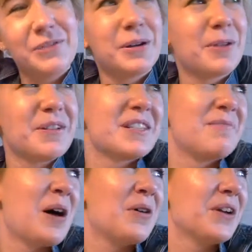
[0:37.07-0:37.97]
whether it's
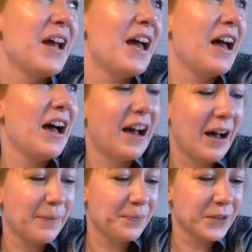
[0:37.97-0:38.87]
about
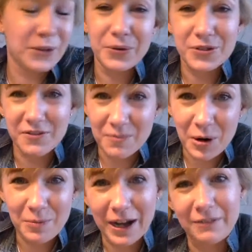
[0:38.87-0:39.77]
use of
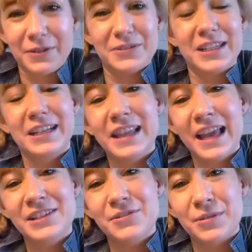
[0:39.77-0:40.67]
mobile phones in
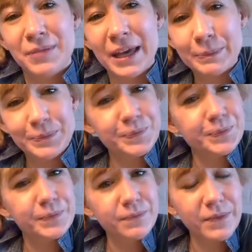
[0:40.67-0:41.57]
classroom, that
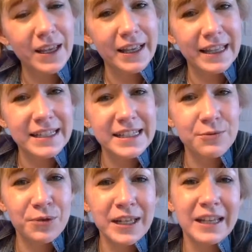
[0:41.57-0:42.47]
it's
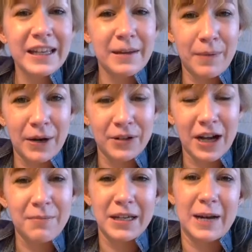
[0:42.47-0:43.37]
really about
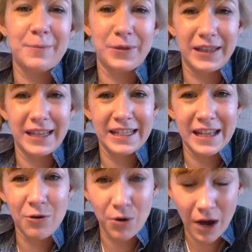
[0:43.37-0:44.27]
coming up with these
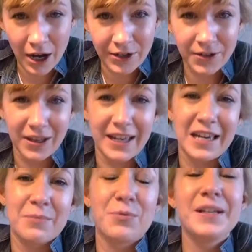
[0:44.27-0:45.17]

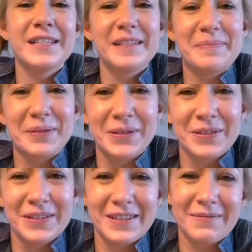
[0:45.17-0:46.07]
underlying
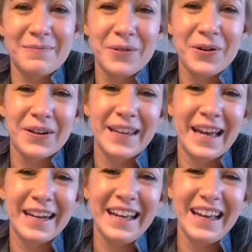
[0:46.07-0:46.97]
principles more
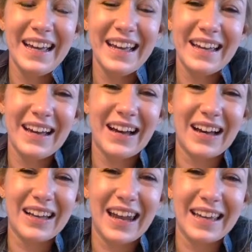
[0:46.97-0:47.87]
than
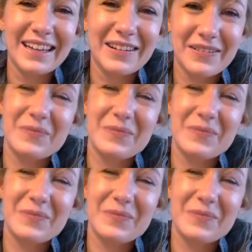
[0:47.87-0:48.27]
like